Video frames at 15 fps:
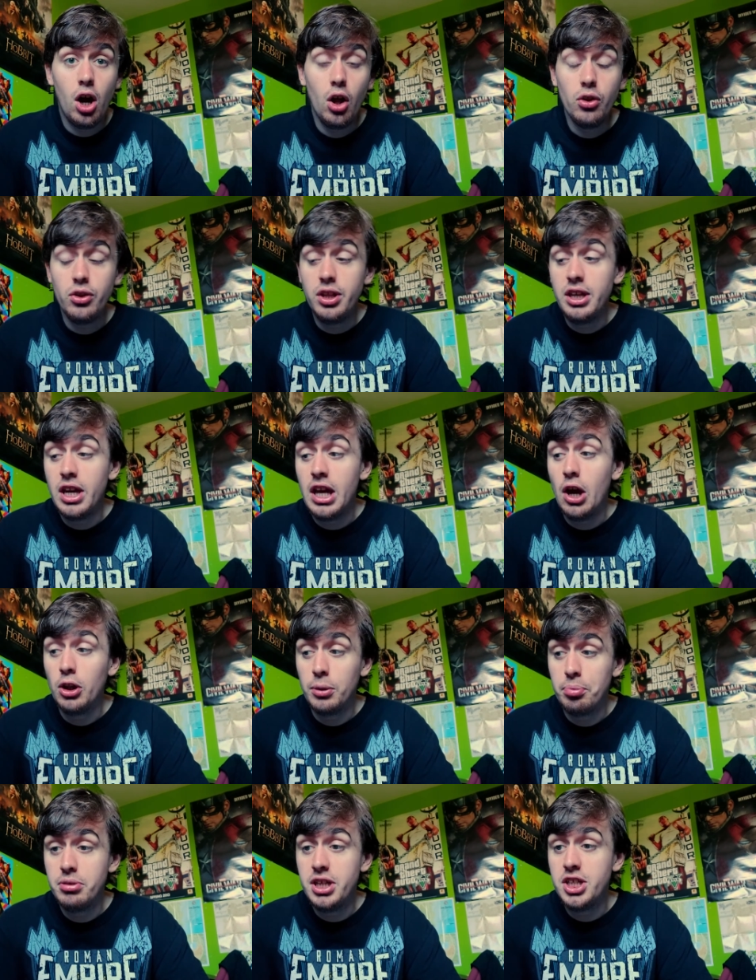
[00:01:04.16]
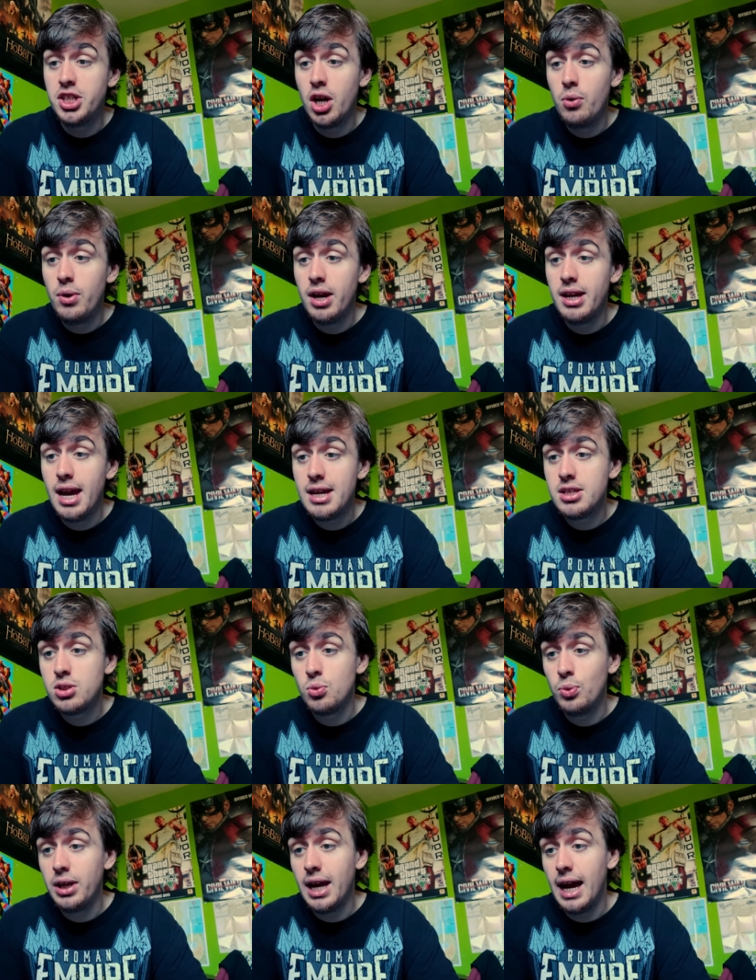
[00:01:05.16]
on the pre-show, yes,
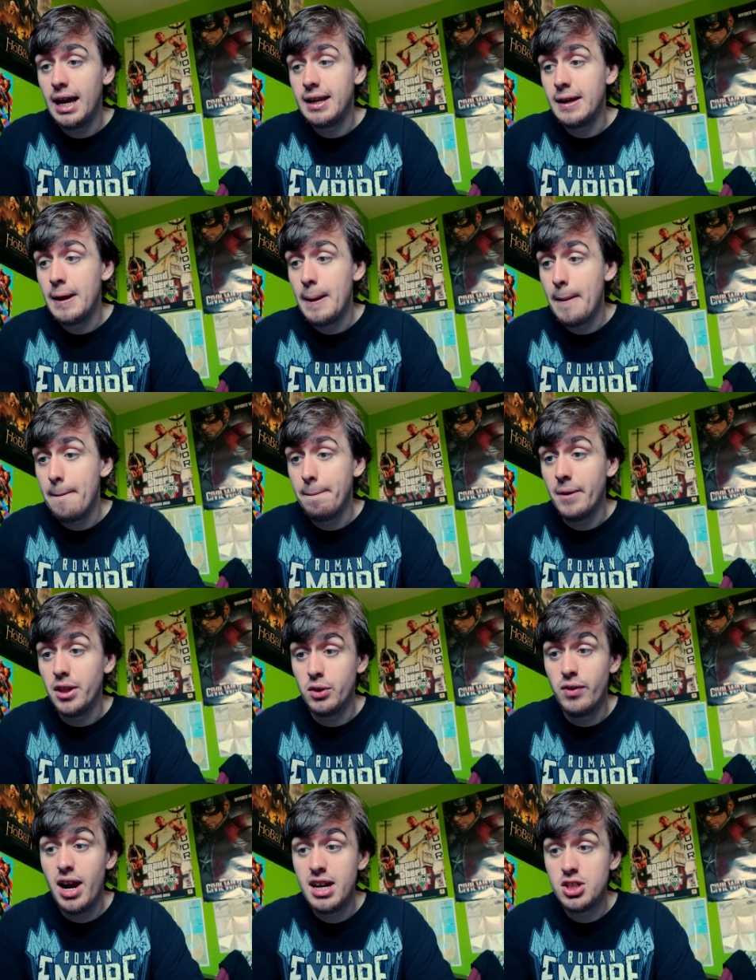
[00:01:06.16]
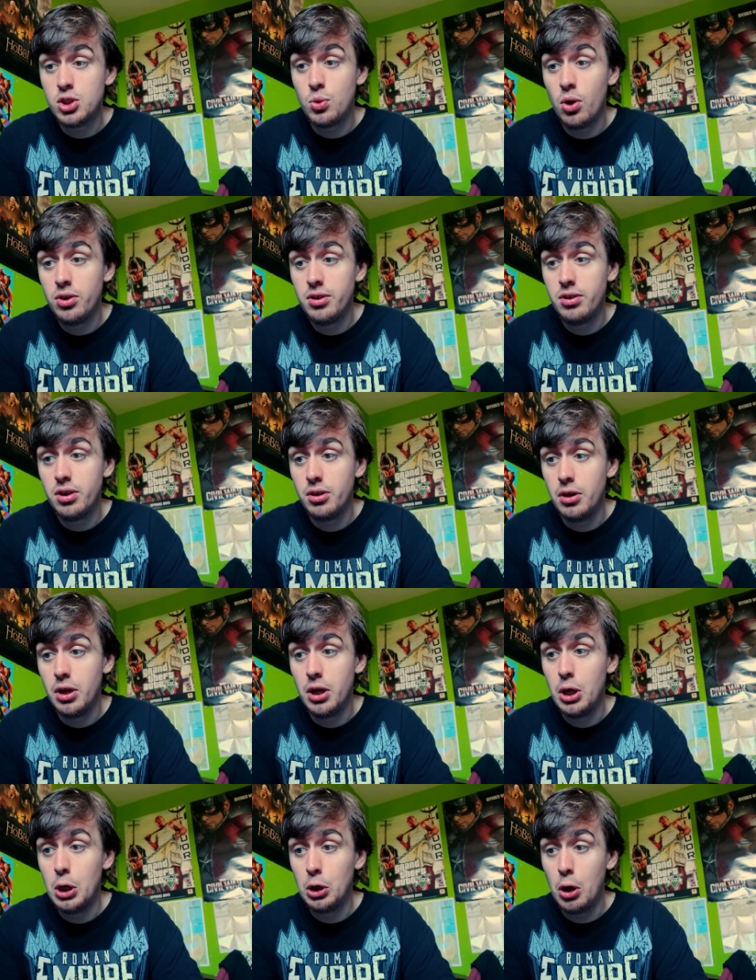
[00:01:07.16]
we had the Riot Squad
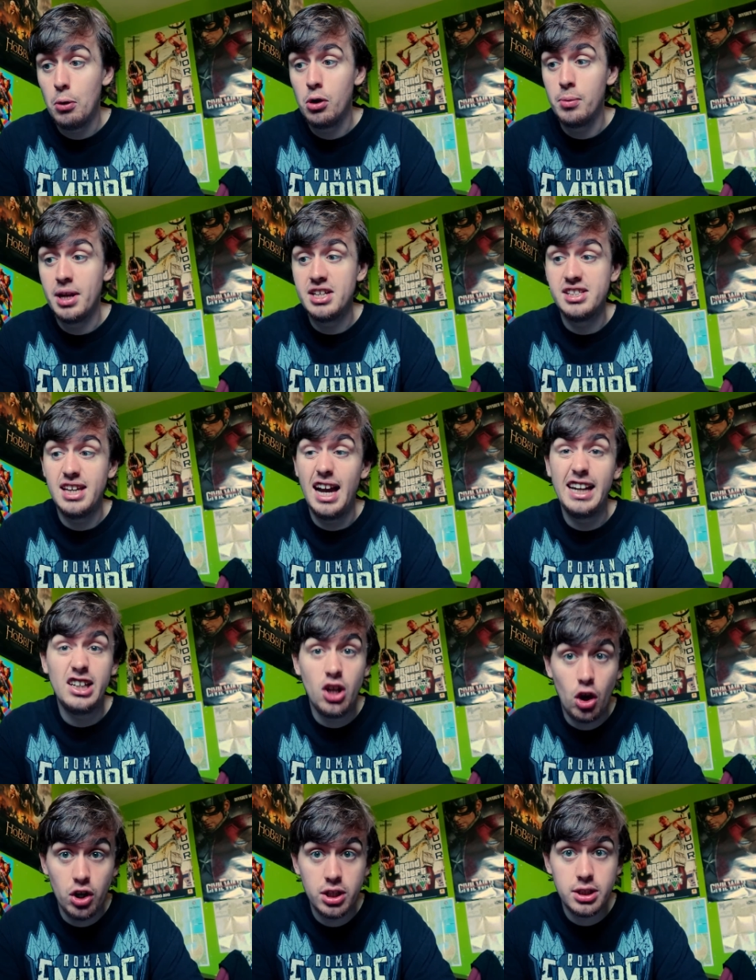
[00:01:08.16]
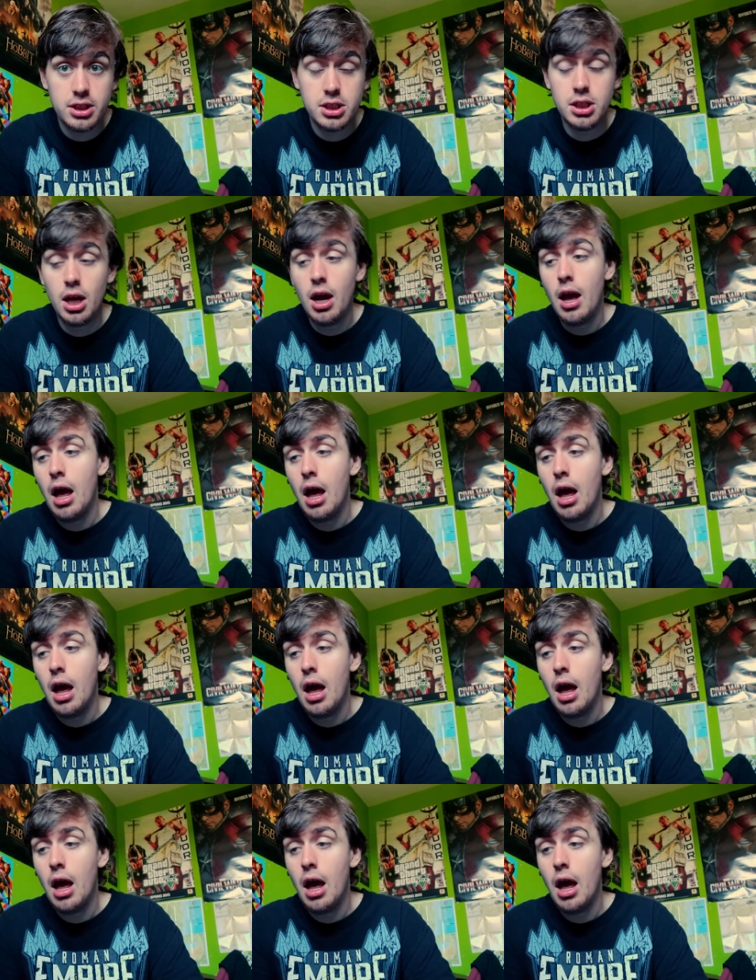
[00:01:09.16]
going against the Iconics.